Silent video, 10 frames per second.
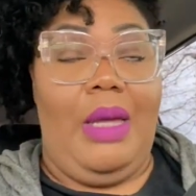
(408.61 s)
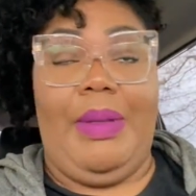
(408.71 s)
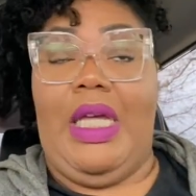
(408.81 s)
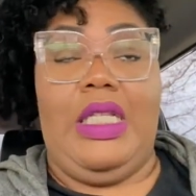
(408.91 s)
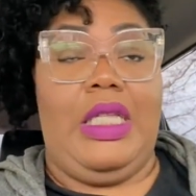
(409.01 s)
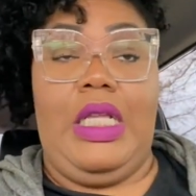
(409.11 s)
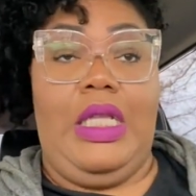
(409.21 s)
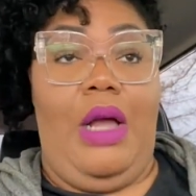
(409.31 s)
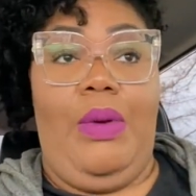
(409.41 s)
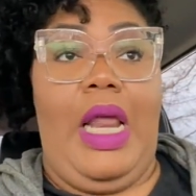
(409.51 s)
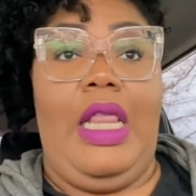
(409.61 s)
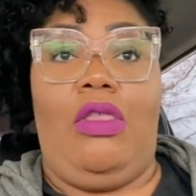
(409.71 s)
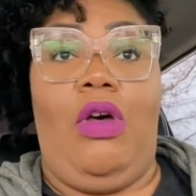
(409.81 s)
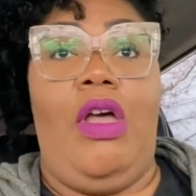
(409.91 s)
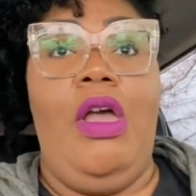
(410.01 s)
Because that's not what I
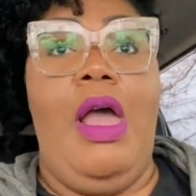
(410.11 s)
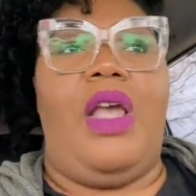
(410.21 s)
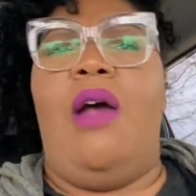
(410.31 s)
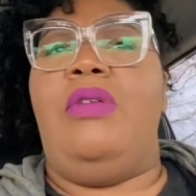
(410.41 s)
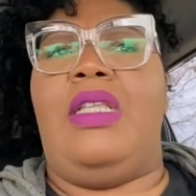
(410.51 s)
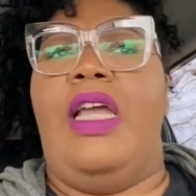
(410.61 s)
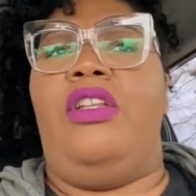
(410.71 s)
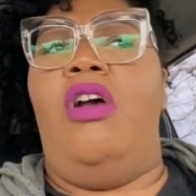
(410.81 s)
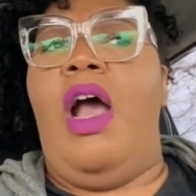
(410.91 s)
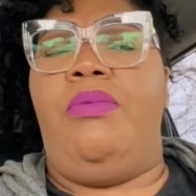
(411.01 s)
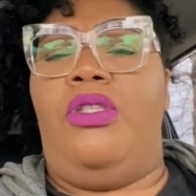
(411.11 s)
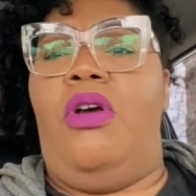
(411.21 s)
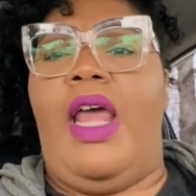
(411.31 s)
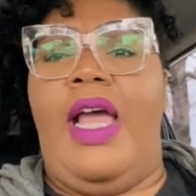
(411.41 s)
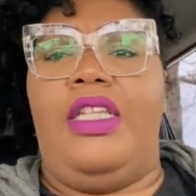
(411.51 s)
thought. I was like, no, I was
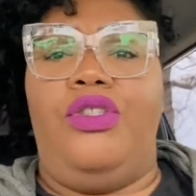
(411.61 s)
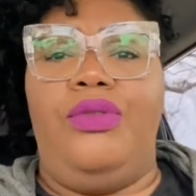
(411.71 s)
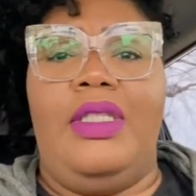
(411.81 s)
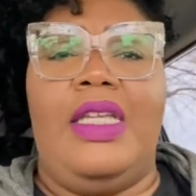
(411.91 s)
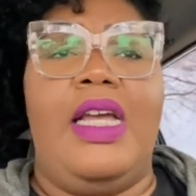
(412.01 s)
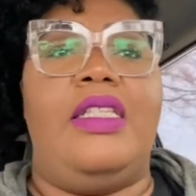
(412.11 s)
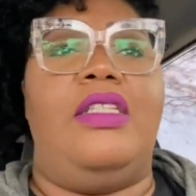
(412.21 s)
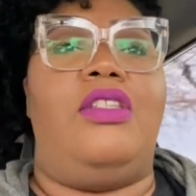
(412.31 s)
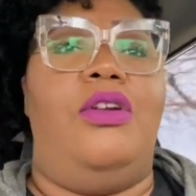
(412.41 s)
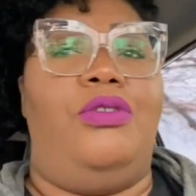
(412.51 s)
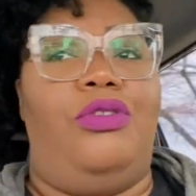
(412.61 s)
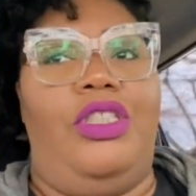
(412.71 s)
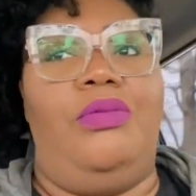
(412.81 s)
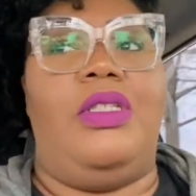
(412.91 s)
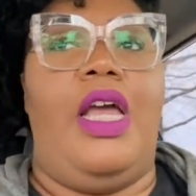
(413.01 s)
told I had to do 6. And so
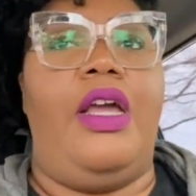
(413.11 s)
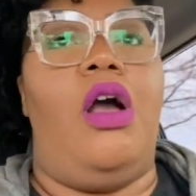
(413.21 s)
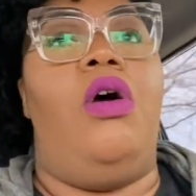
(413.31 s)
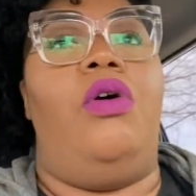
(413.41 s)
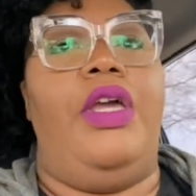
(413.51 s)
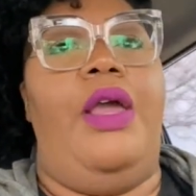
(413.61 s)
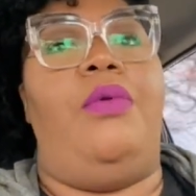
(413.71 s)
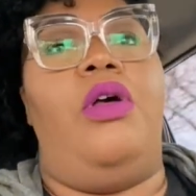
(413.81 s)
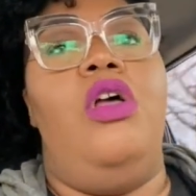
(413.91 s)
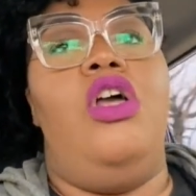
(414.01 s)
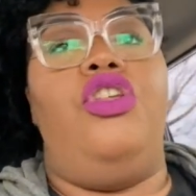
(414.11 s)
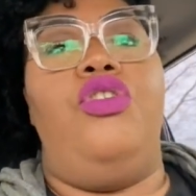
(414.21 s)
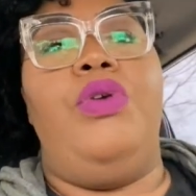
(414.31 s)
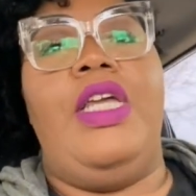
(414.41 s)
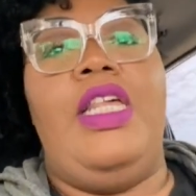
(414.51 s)
she was like, oh, okay, well,
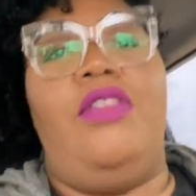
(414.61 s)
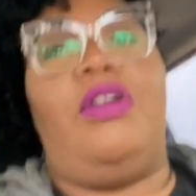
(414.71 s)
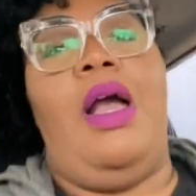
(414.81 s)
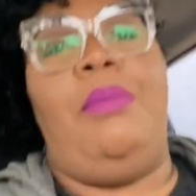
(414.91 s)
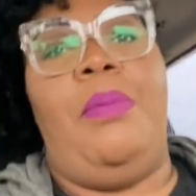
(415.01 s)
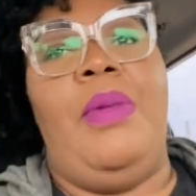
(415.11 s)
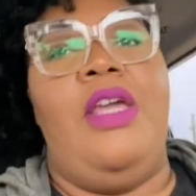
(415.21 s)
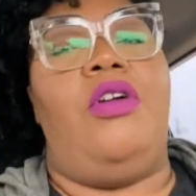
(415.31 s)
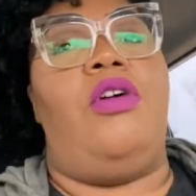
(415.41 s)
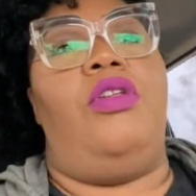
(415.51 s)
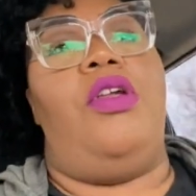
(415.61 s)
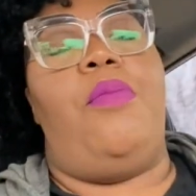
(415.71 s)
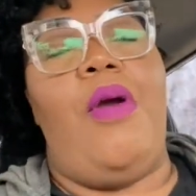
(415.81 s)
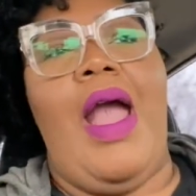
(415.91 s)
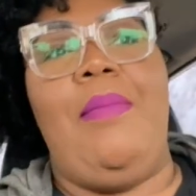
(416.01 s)
you can either come to me or go to your
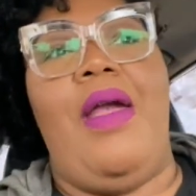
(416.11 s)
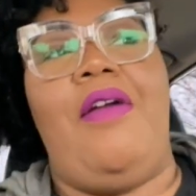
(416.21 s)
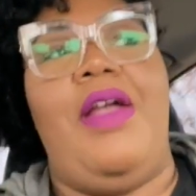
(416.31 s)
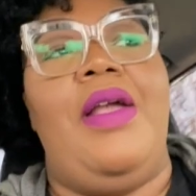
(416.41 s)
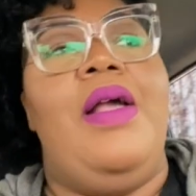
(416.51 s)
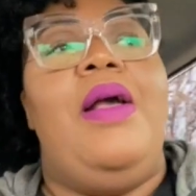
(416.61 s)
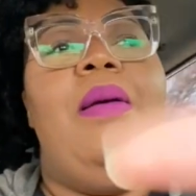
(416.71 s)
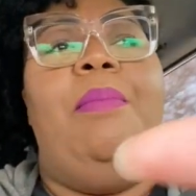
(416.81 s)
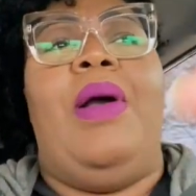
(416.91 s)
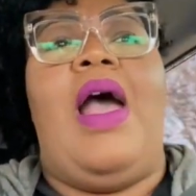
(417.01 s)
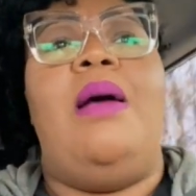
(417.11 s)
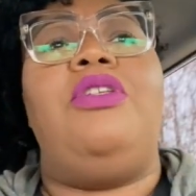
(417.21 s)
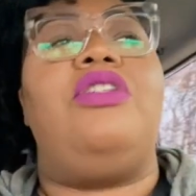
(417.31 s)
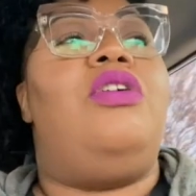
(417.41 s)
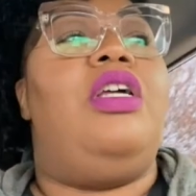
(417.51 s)
primary. But I'm
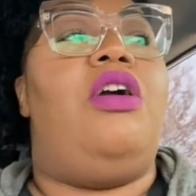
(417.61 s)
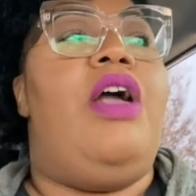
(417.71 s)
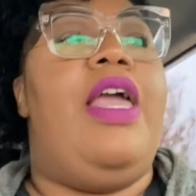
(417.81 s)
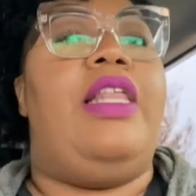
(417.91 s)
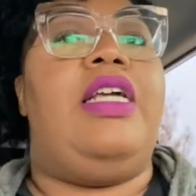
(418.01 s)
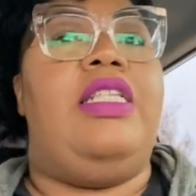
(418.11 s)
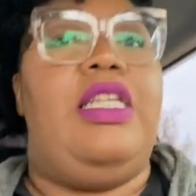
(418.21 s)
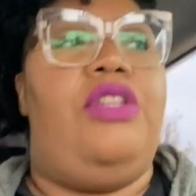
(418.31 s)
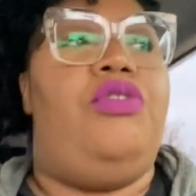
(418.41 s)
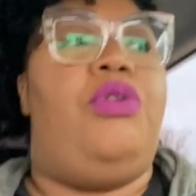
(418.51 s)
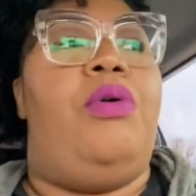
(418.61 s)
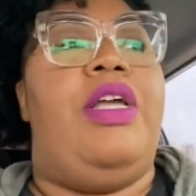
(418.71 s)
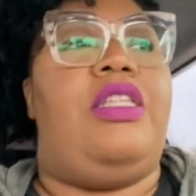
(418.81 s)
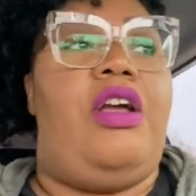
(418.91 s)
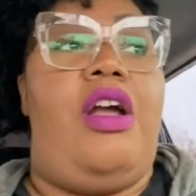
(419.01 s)
just going to go ahead and continue
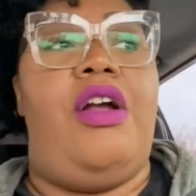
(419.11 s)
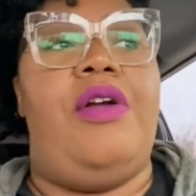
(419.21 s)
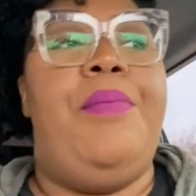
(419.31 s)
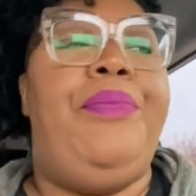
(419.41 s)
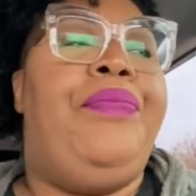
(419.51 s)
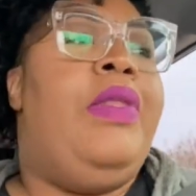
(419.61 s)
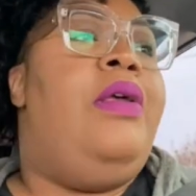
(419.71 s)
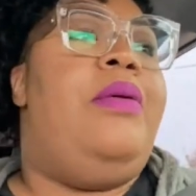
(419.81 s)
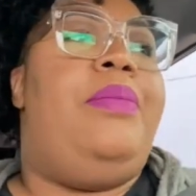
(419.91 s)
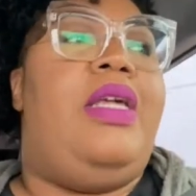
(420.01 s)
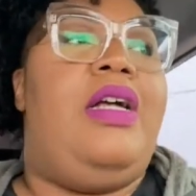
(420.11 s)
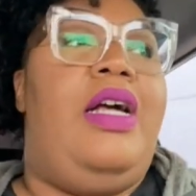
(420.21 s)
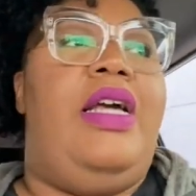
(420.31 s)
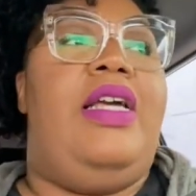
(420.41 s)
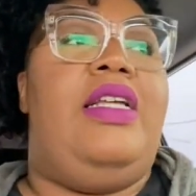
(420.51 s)
going to her,
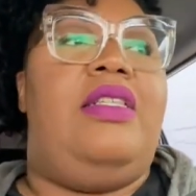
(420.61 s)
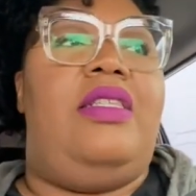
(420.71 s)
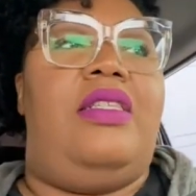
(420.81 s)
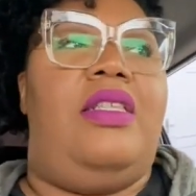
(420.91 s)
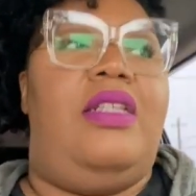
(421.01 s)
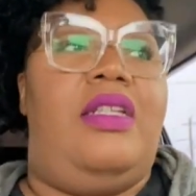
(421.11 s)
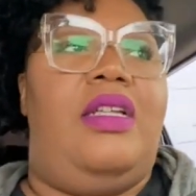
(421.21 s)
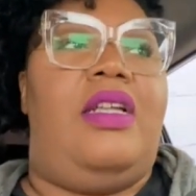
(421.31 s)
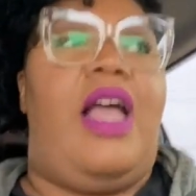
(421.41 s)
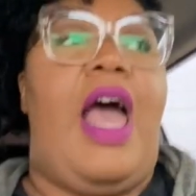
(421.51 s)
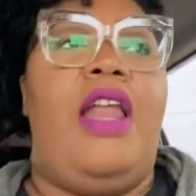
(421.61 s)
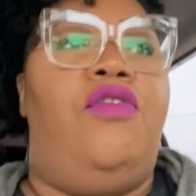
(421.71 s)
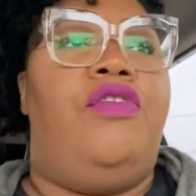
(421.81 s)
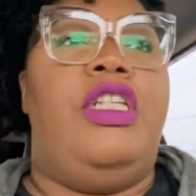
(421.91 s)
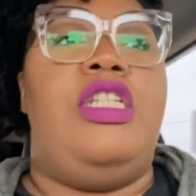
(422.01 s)
because I
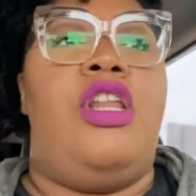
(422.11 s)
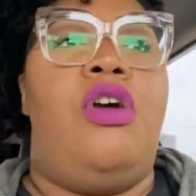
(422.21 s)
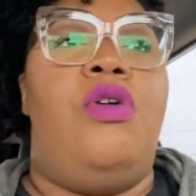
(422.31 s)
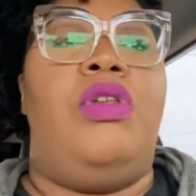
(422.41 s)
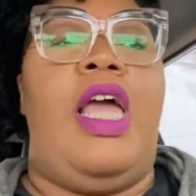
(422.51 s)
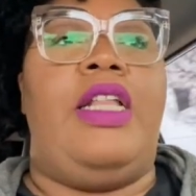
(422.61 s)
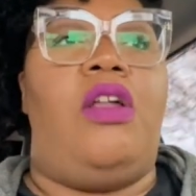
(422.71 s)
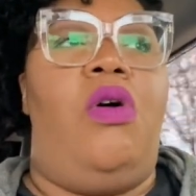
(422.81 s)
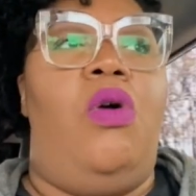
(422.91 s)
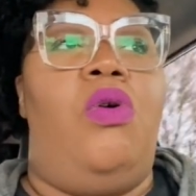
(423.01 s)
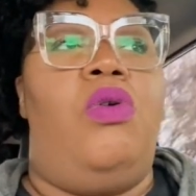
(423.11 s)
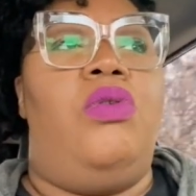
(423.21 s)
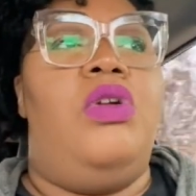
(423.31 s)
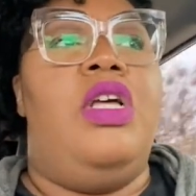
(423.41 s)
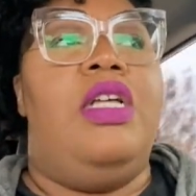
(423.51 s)
really know the
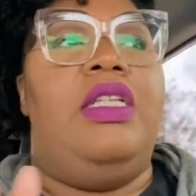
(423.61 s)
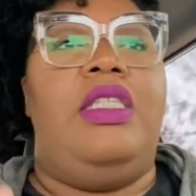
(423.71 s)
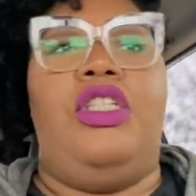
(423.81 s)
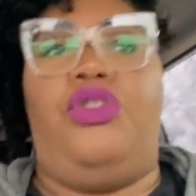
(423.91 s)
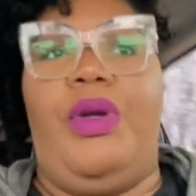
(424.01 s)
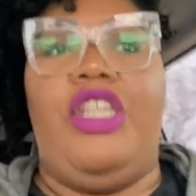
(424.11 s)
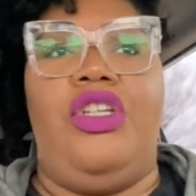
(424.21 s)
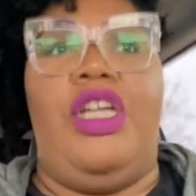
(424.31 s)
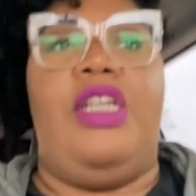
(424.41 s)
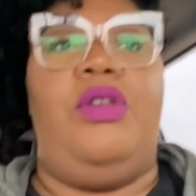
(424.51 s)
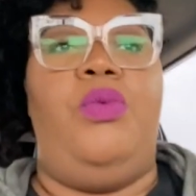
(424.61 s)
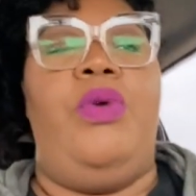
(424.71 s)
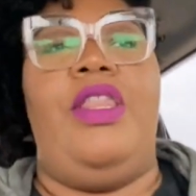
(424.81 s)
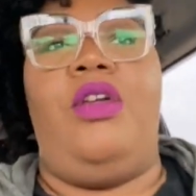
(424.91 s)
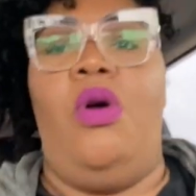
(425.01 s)
whole situation
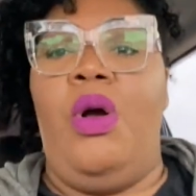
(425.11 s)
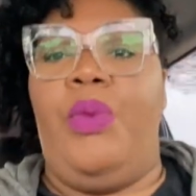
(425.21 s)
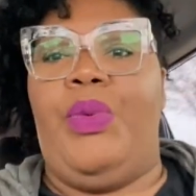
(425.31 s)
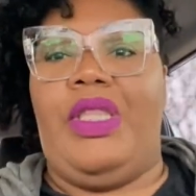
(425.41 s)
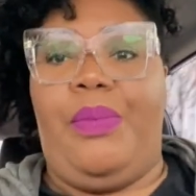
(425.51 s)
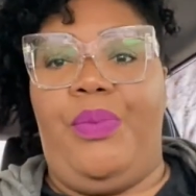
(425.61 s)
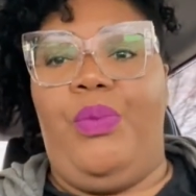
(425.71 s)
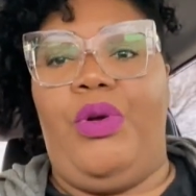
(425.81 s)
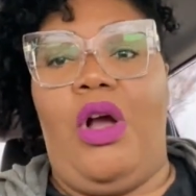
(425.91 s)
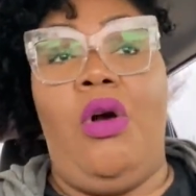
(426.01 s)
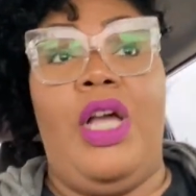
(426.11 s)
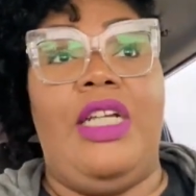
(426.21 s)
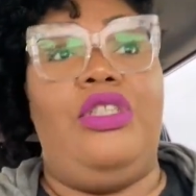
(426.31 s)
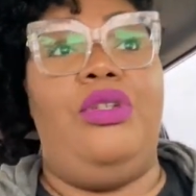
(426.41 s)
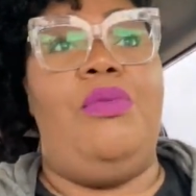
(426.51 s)
with
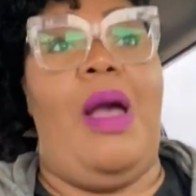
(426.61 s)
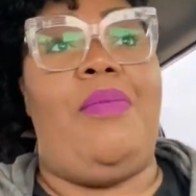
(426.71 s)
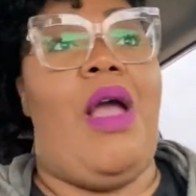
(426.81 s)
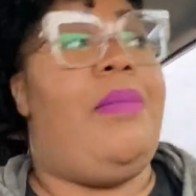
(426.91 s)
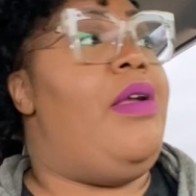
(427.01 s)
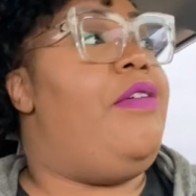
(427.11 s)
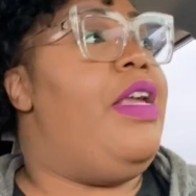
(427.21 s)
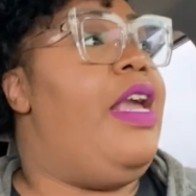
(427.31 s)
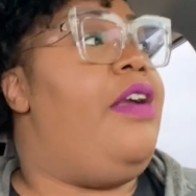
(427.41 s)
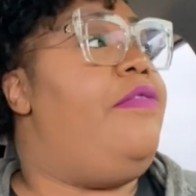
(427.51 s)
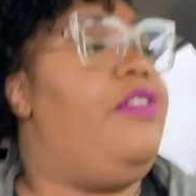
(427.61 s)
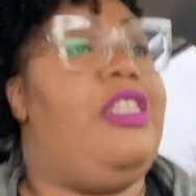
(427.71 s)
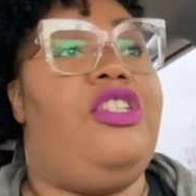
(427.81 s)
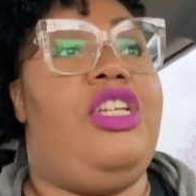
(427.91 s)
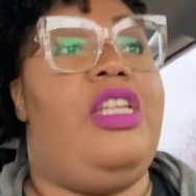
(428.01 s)
going to my primary care
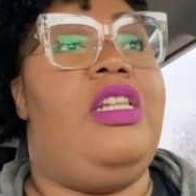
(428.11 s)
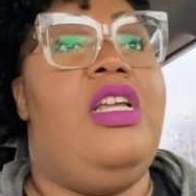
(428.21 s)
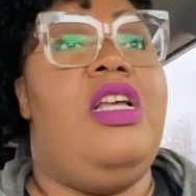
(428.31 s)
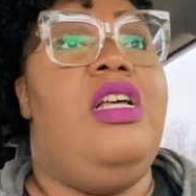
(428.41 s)
physician.